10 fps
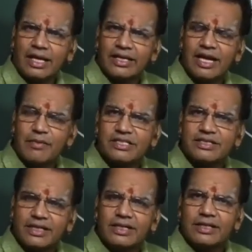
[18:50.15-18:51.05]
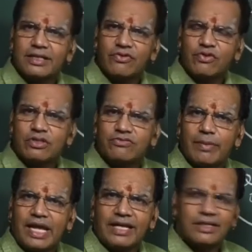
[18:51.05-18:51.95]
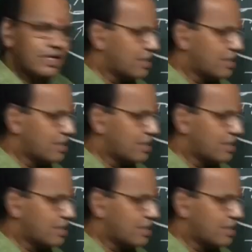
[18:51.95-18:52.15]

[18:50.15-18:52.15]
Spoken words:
Kanya means girl, of course feminine.